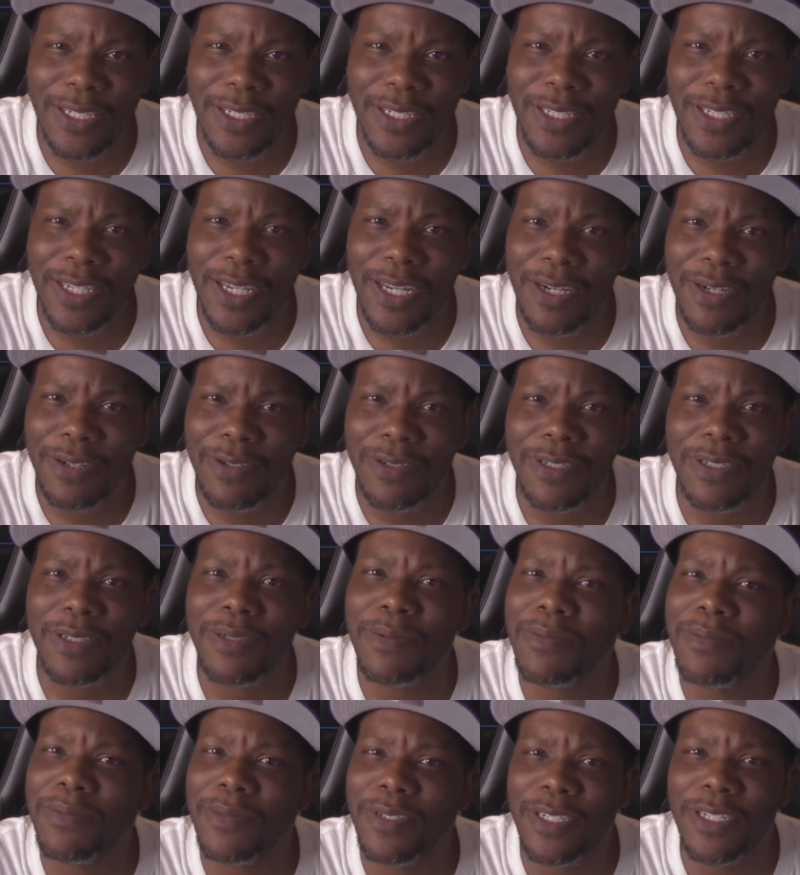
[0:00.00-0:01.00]
talks,
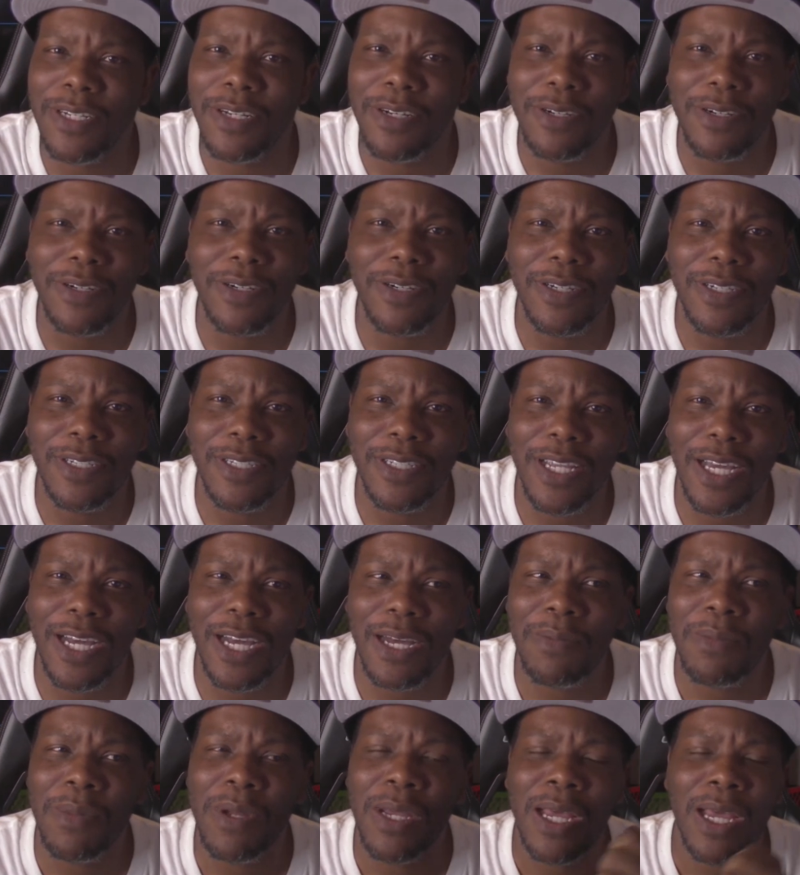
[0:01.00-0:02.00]
you know, going to
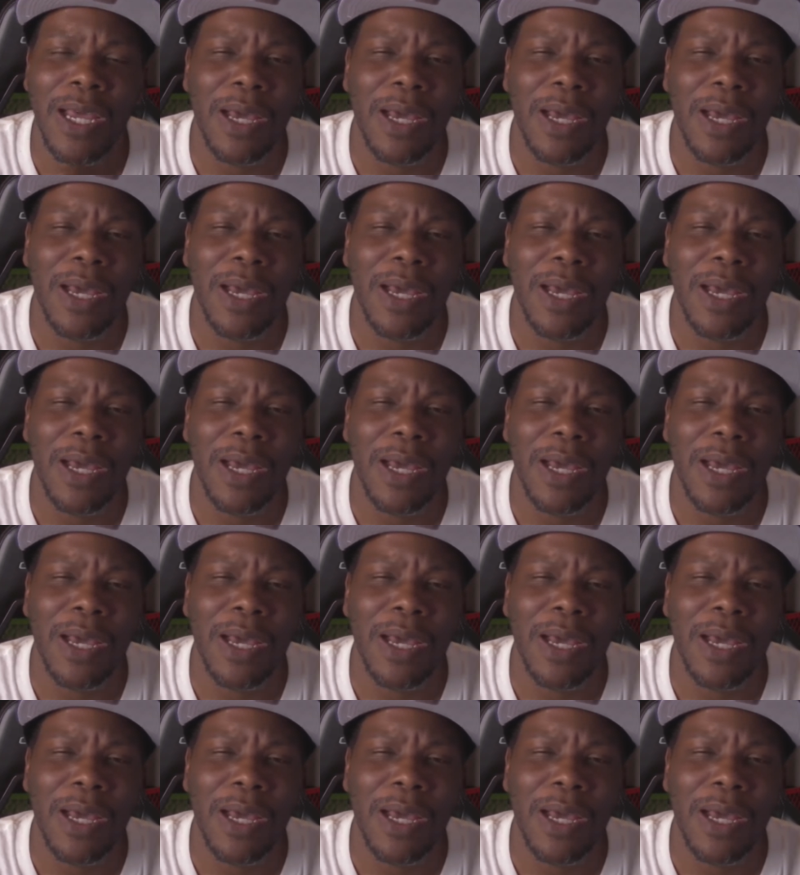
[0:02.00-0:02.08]
stop.